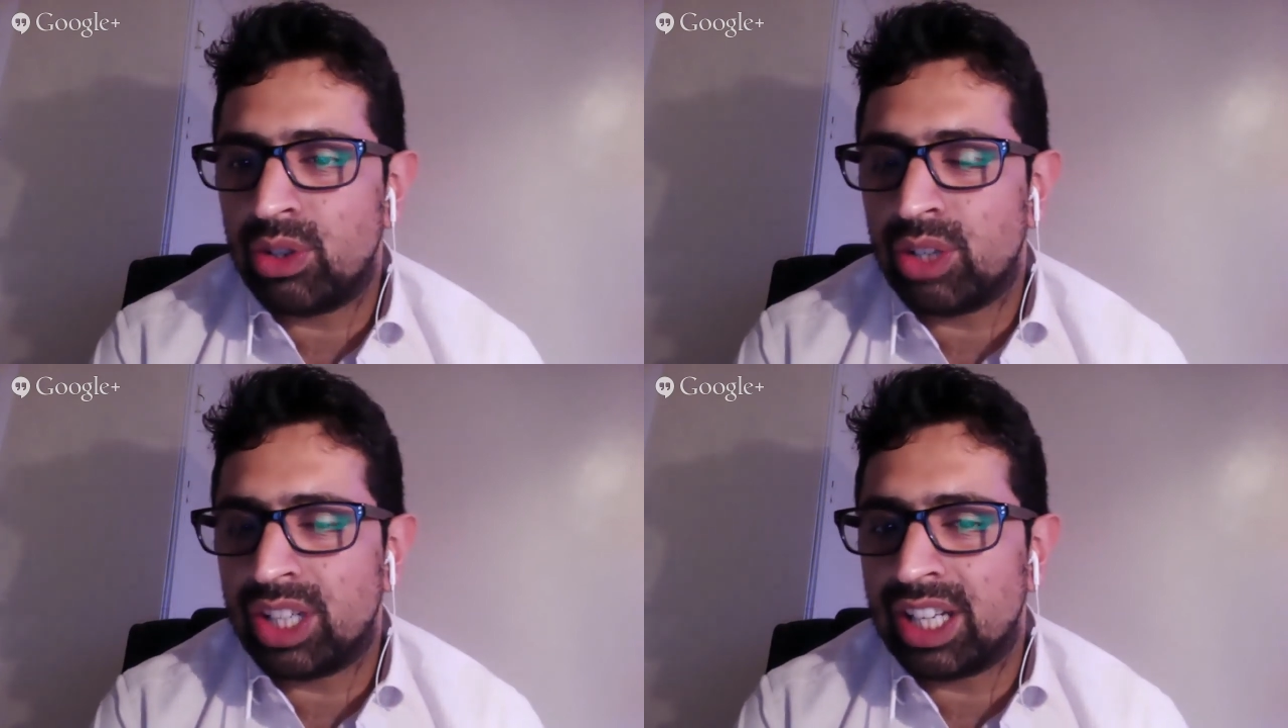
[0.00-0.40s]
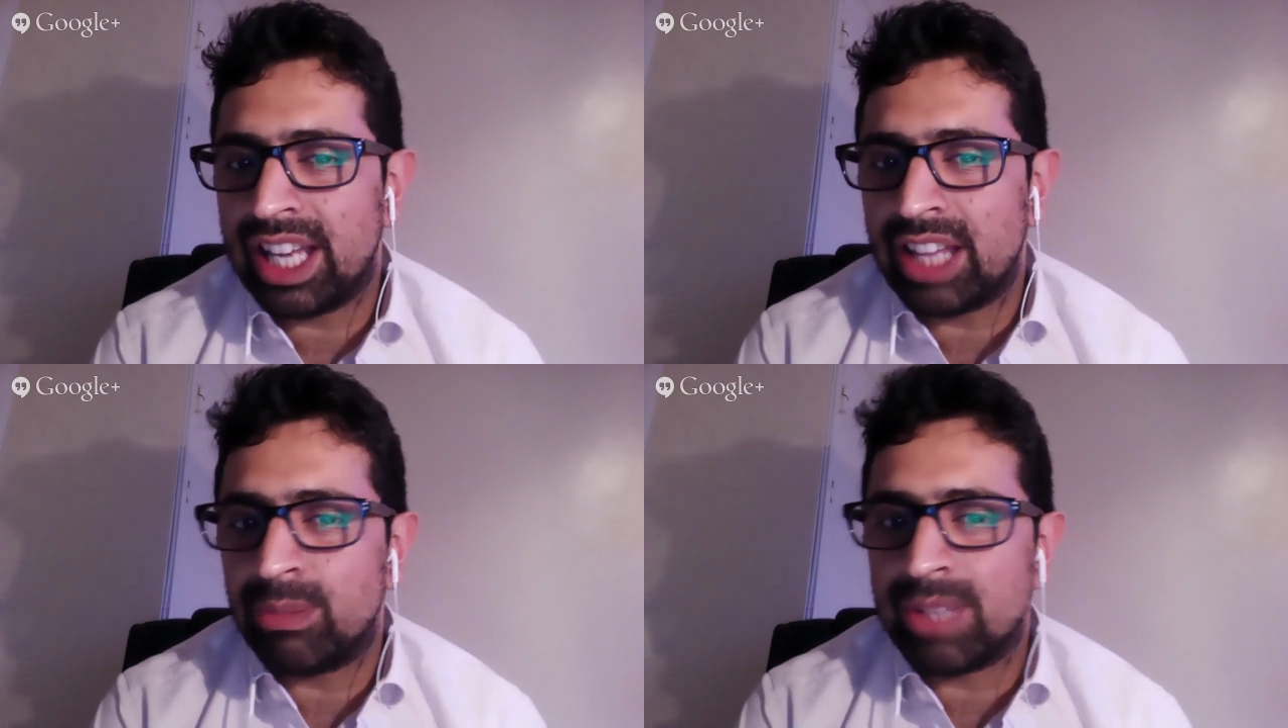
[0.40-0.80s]
you're going to
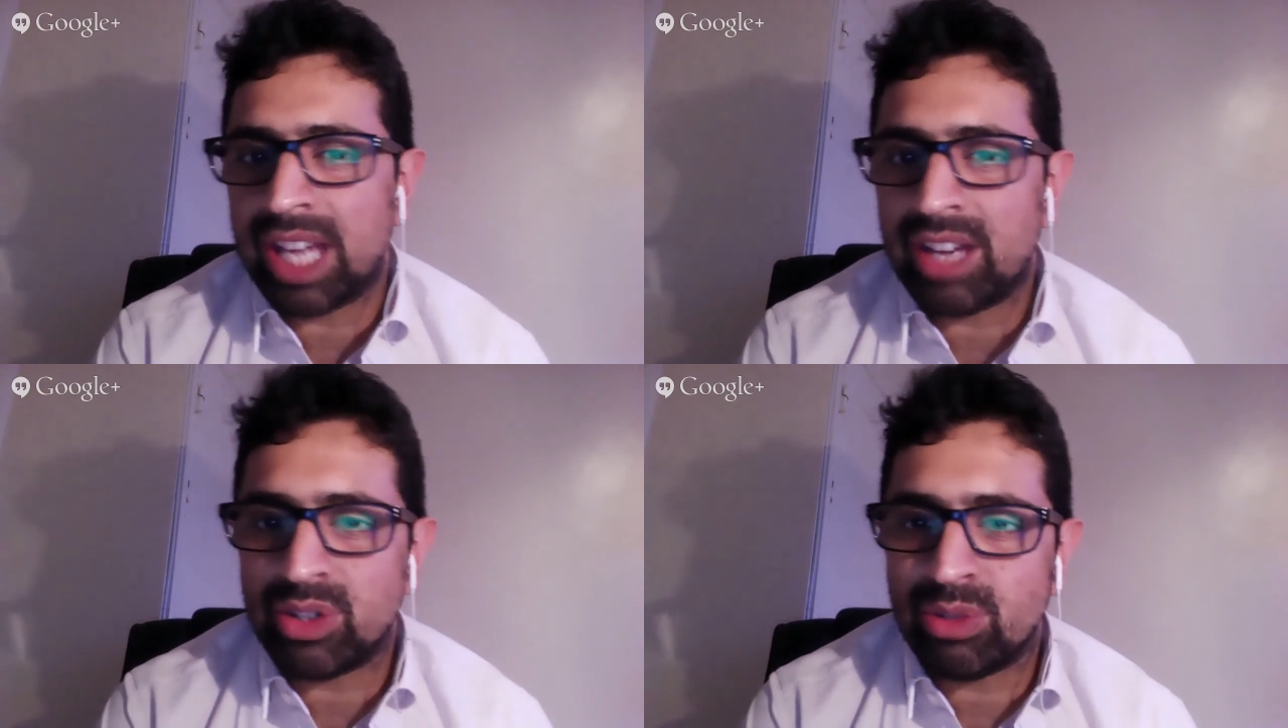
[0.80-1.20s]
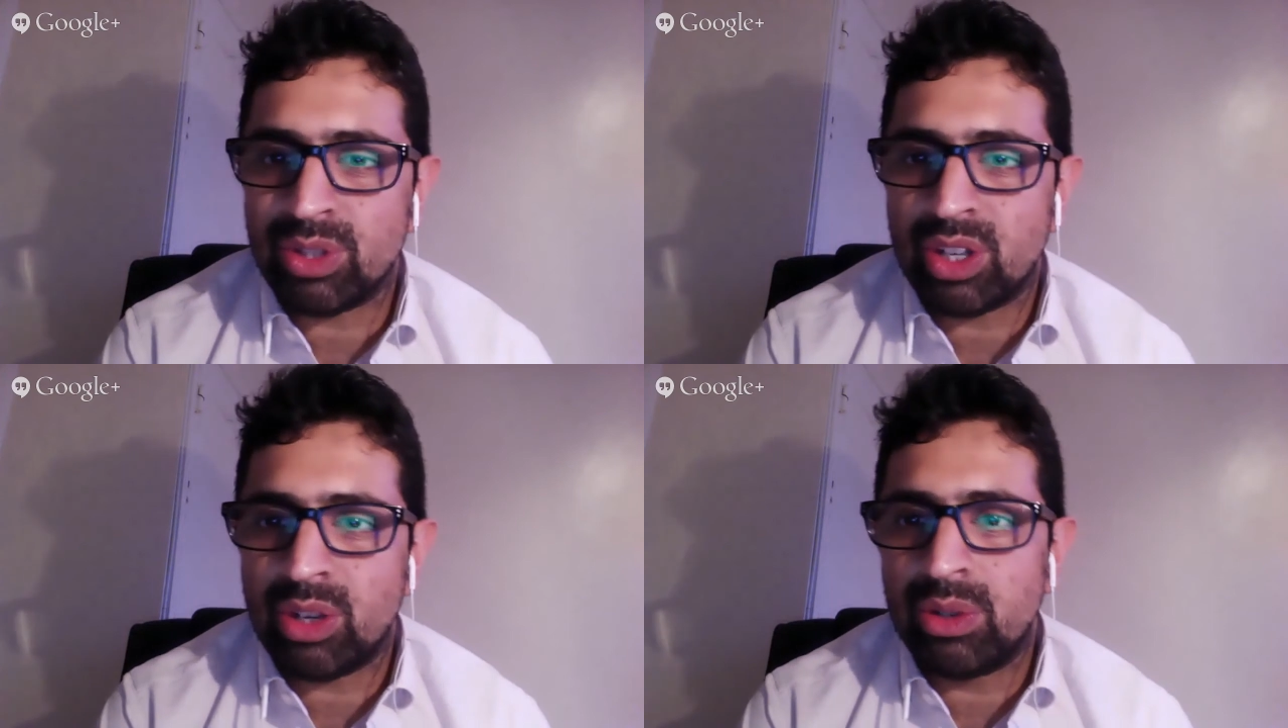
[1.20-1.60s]
let them down as a
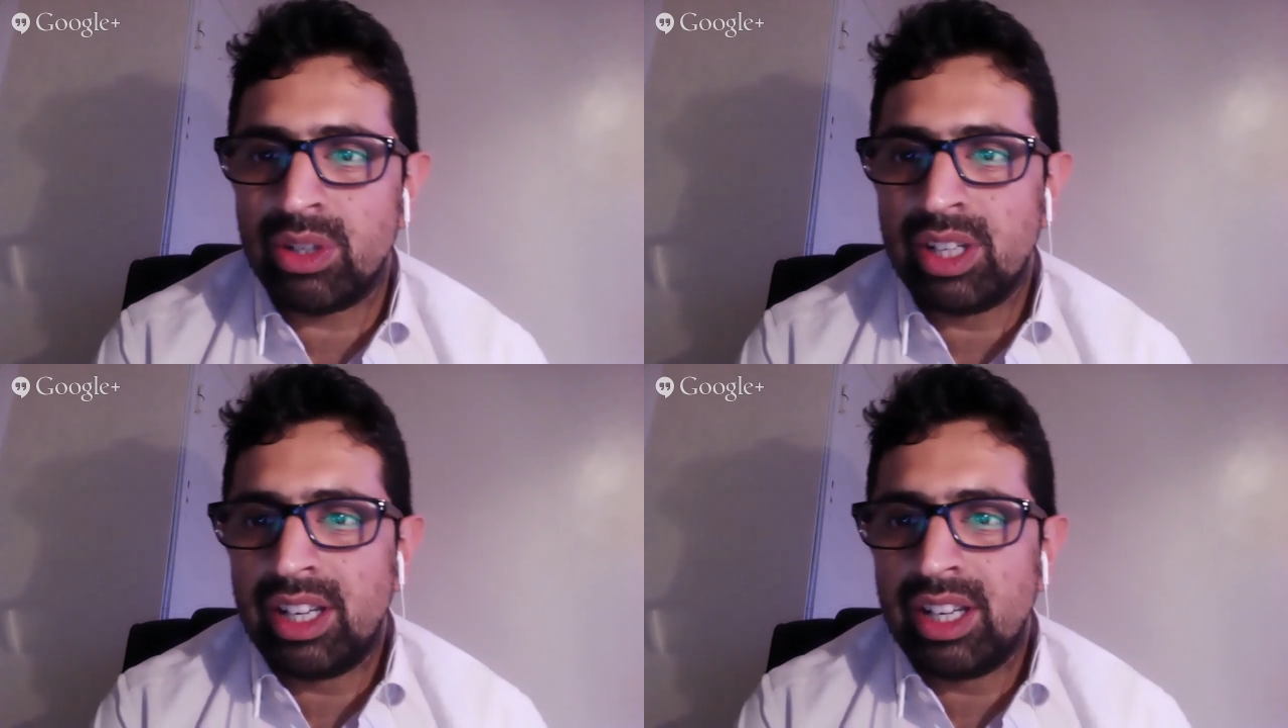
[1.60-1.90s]
result,